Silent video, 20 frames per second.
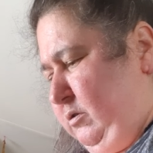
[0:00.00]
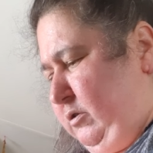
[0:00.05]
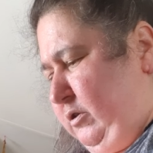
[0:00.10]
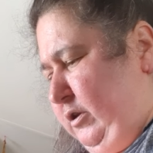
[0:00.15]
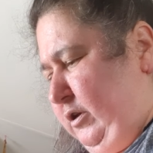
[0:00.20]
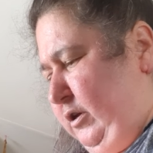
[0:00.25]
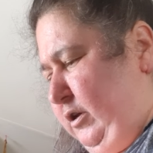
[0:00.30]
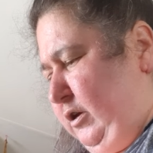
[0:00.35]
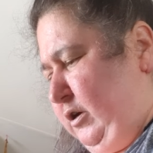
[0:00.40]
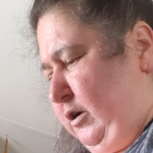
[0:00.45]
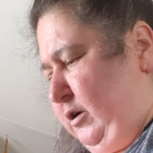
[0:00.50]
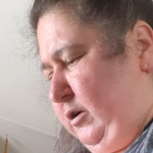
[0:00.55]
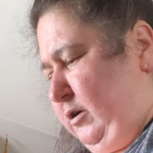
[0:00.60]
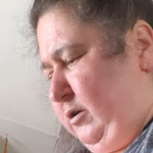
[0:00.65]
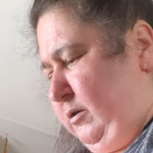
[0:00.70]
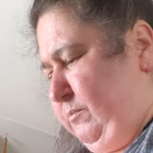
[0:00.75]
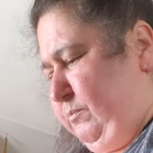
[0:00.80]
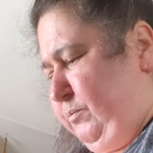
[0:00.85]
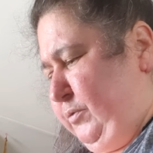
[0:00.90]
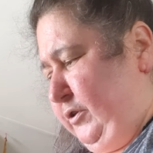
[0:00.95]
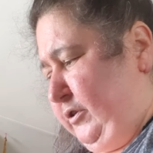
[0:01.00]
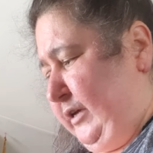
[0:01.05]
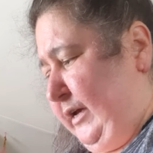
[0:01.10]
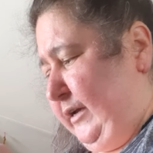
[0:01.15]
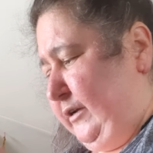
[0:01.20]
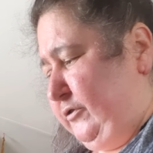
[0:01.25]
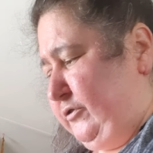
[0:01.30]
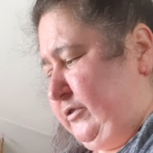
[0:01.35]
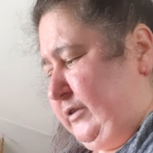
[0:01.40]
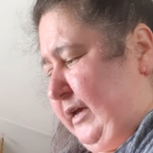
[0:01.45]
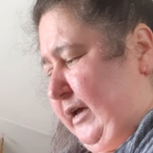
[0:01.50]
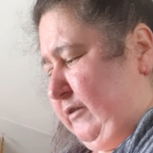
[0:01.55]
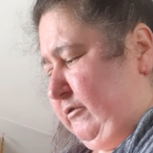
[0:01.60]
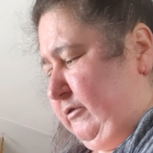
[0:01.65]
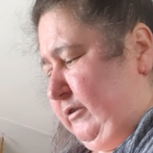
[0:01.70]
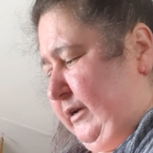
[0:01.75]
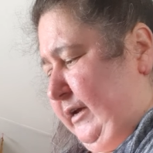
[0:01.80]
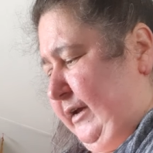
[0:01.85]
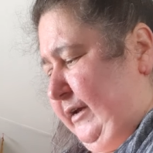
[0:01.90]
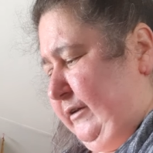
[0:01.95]
the uh, potato
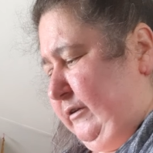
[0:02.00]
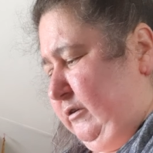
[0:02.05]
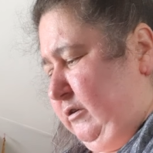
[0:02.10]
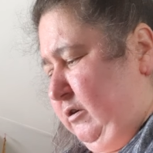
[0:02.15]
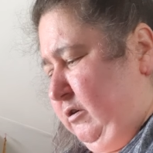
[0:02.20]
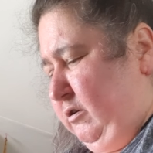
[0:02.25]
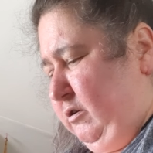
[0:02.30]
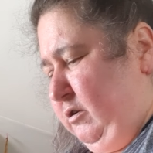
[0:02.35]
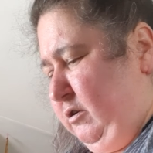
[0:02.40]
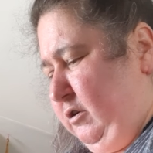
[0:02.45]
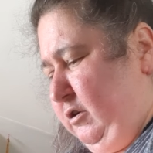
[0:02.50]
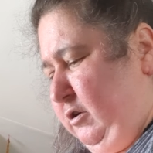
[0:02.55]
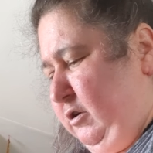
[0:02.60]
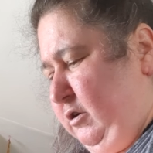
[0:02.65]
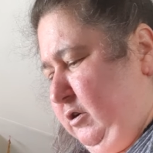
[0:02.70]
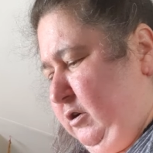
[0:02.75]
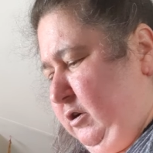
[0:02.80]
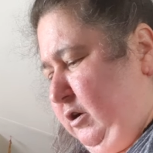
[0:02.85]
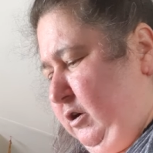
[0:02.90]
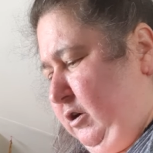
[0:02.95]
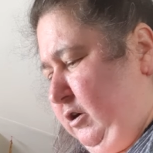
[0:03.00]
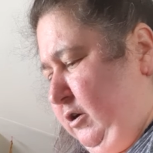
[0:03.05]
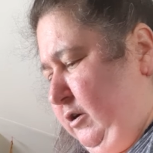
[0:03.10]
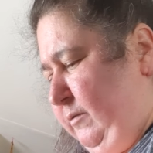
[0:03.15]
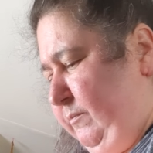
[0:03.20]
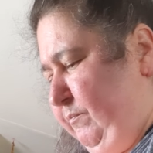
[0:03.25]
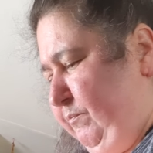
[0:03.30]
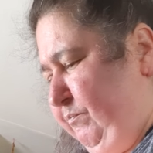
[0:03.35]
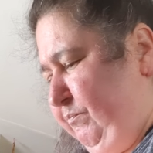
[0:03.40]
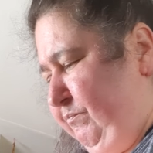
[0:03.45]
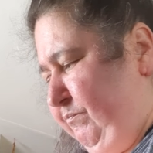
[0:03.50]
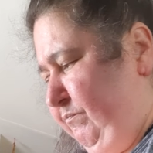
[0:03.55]
salad and um,